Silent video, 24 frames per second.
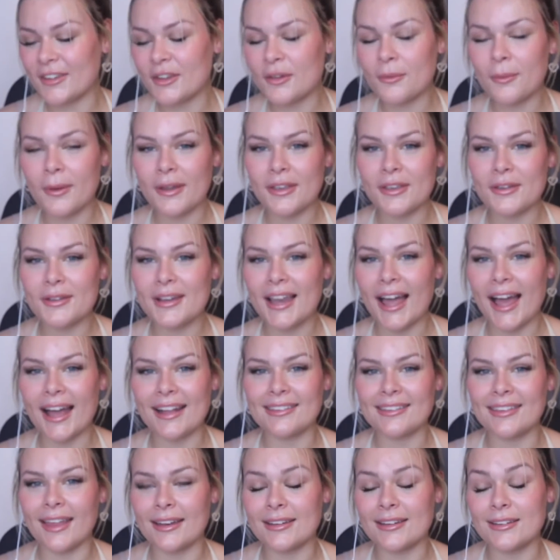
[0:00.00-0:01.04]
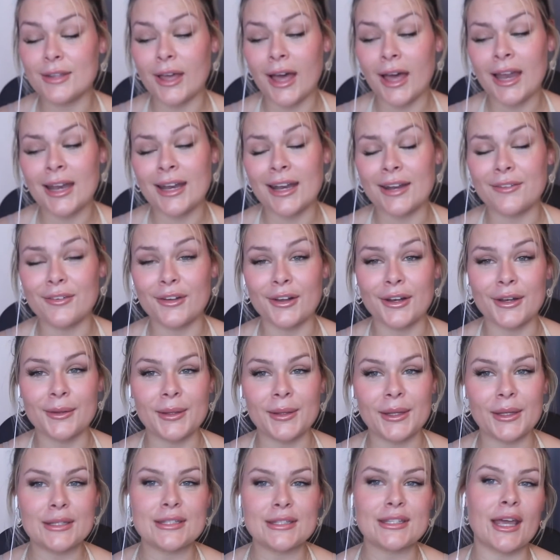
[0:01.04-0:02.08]
you lagged then, so I don't have a clue
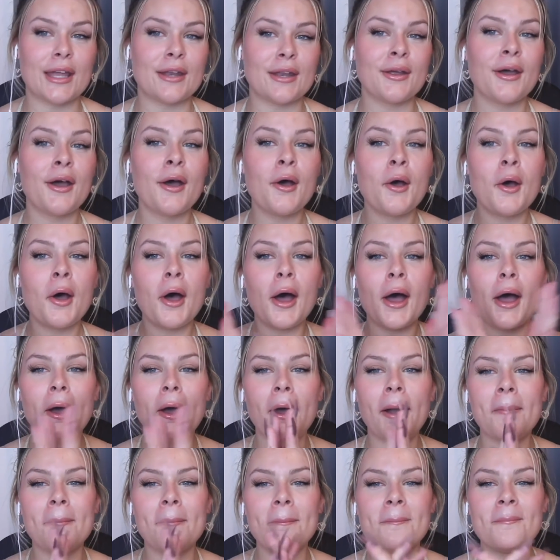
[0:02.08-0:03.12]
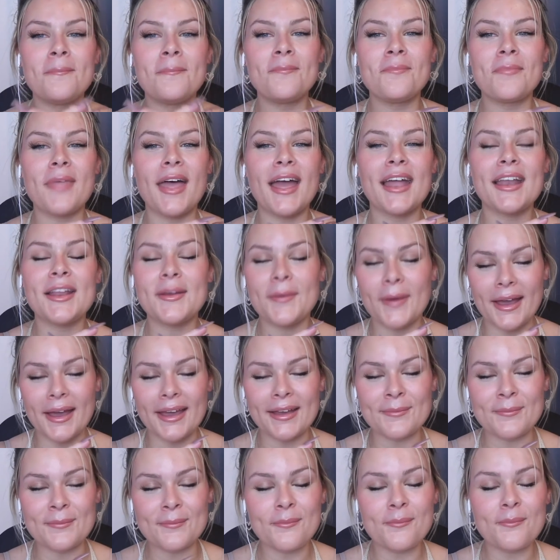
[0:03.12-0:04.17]
what you said.
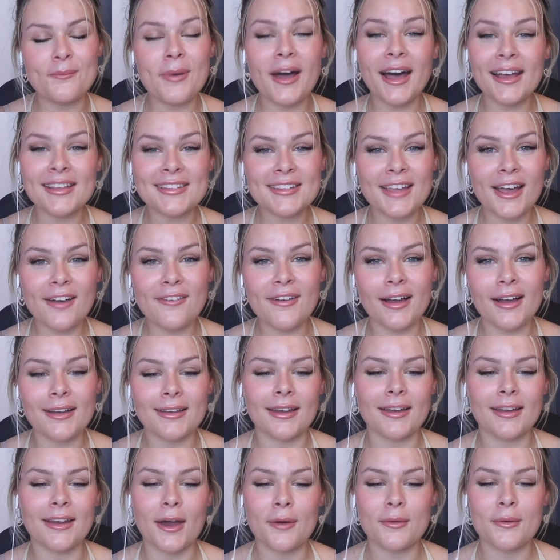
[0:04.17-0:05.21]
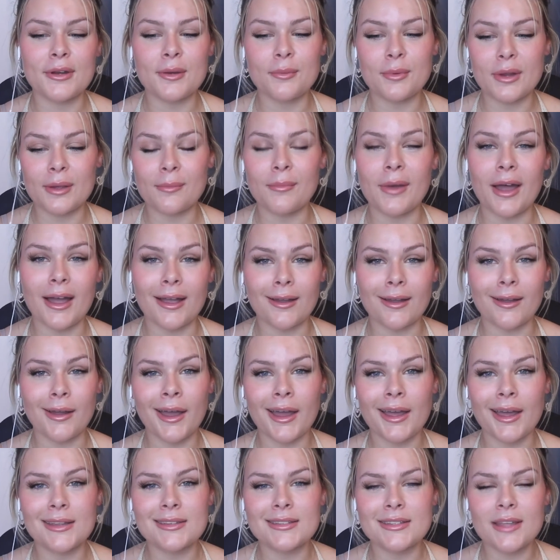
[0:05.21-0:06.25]
Anyway, Pascal Wehrlein I want to bring back,
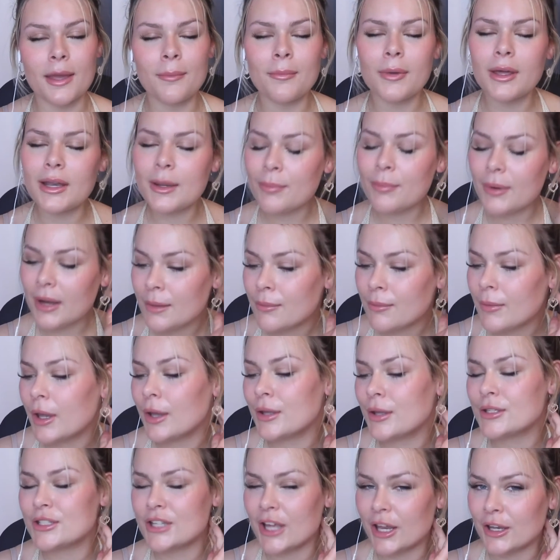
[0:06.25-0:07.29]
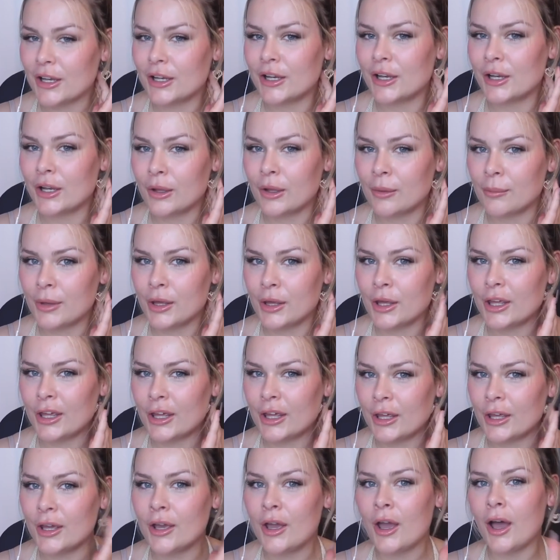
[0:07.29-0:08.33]
and I'm going to plug my own channel a little bit
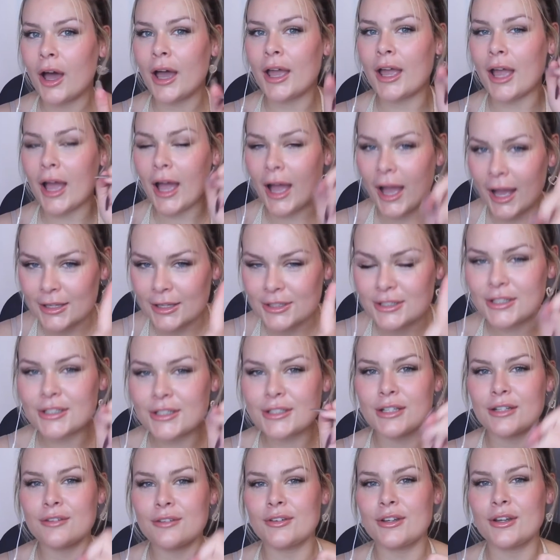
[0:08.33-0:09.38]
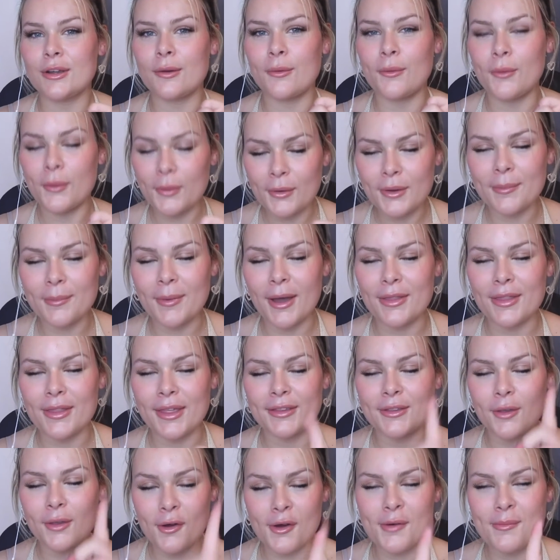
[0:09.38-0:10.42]
here. I actually done a video all about
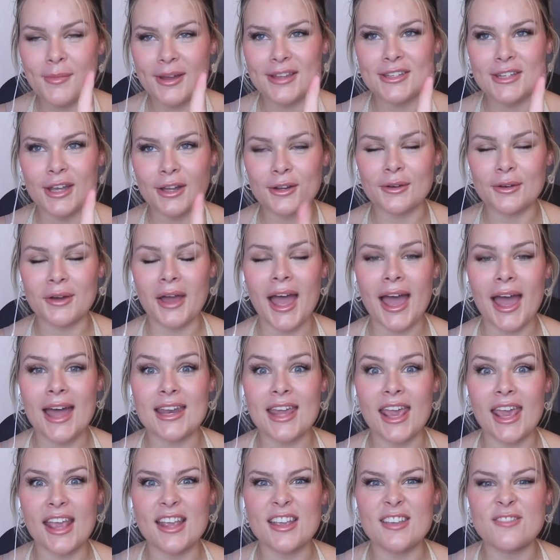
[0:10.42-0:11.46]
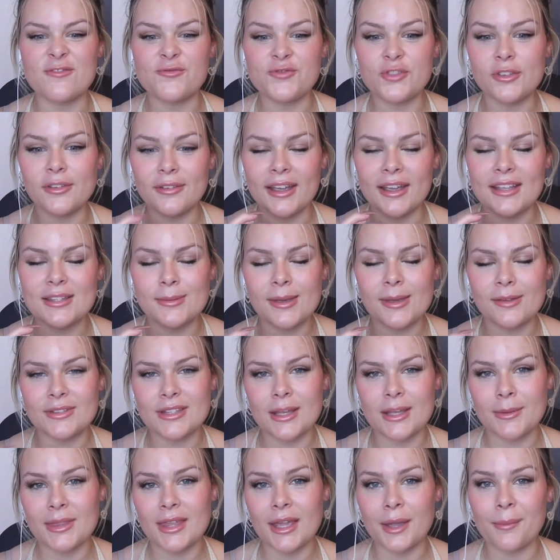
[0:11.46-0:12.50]
this on my channel, and it infuriates me every
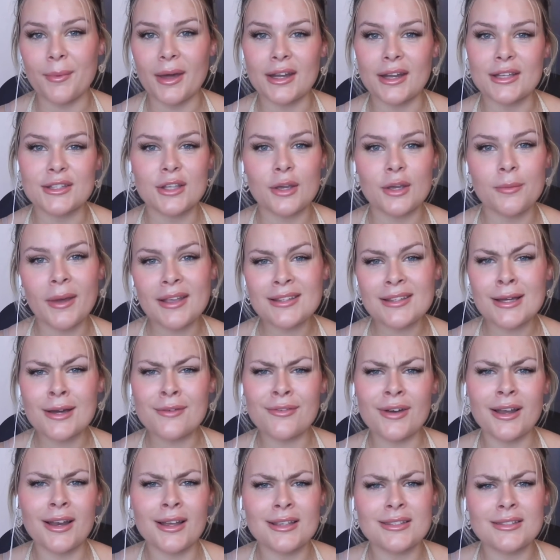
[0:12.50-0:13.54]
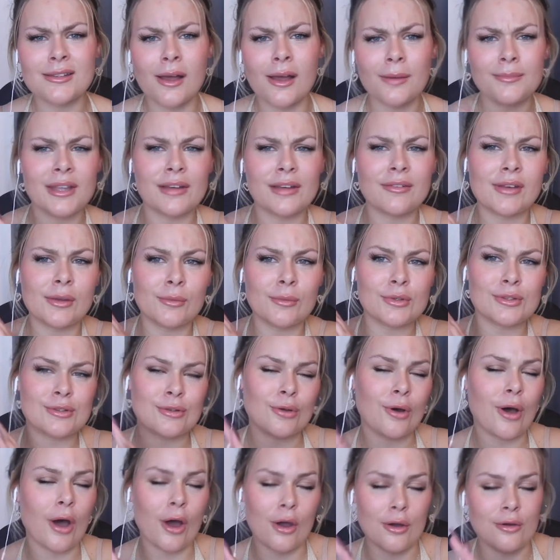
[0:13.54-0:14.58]
time I think about it. So Pascal Wehrlein's time definitely was
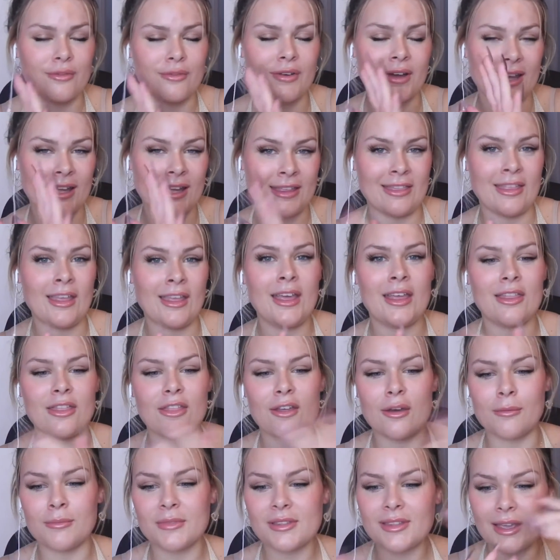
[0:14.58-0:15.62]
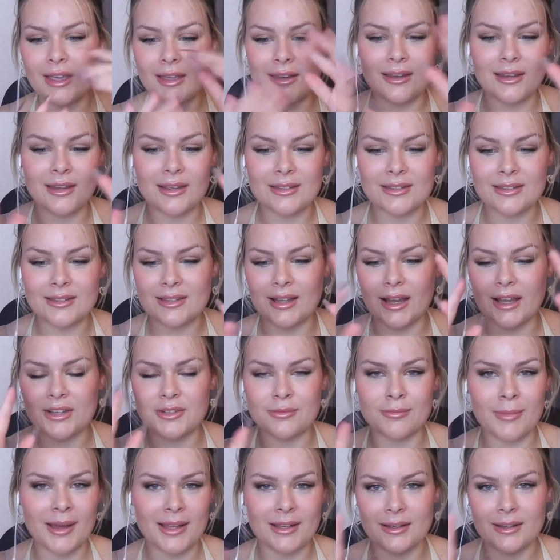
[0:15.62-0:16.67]
not over in the
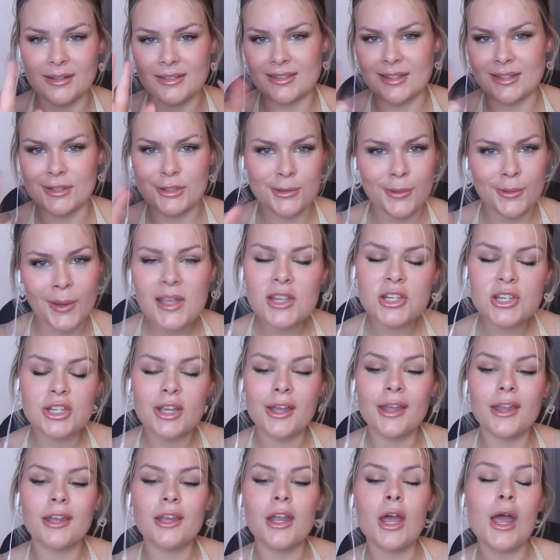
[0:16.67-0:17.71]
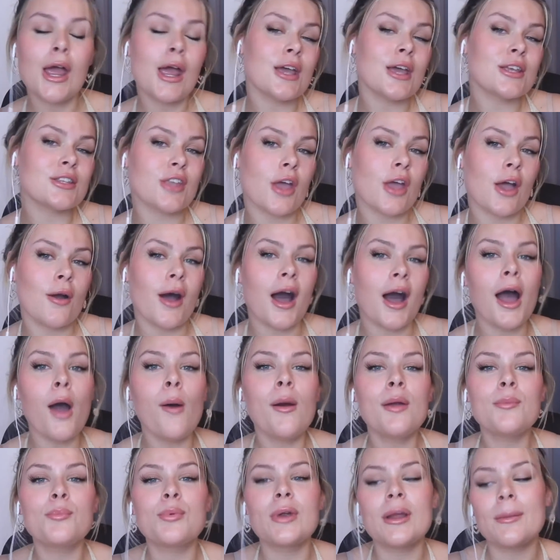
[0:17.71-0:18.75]
Mercedes/Manor situation. So I
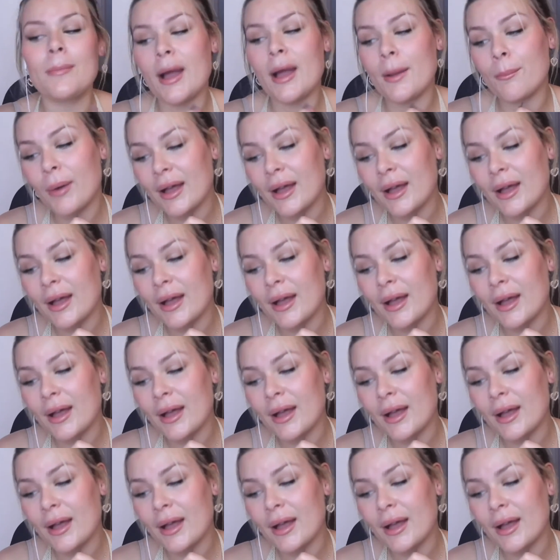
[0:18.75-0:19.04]
would bring back